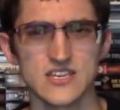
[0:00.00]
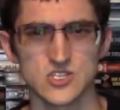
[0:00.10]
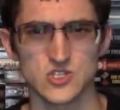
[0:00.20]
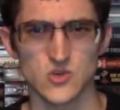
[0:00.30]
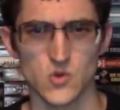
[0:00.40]

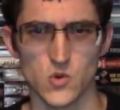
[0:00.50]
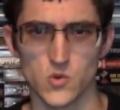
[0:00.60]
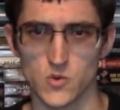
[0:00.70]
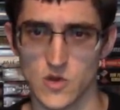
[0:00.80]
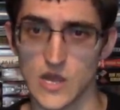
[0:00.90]

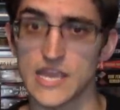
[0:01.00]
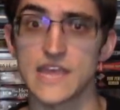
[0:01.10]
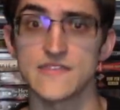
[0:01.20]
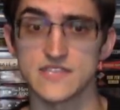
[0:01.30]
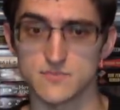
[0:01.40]
So,
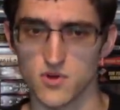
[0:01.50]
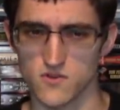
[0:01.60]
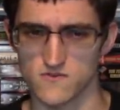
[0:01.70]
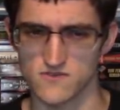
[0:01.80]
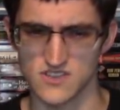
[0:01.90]
again, this
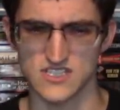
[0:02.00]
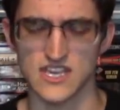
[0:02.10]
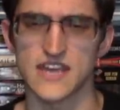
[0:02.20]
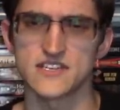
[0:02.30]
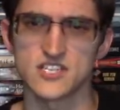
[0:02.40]
part is
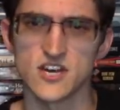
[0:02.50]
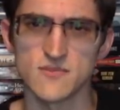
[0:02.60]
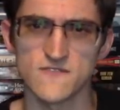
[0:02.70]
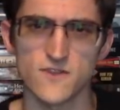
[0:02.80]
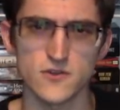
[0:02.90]
kind of dumb
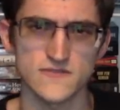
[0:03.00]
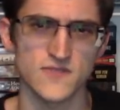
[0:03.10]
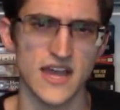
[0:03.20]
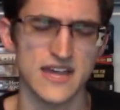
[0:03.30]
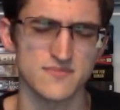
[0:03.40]
and falls
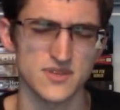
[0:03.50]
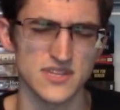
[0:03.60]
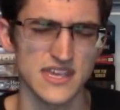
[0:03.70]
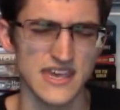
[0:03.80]
flat, but,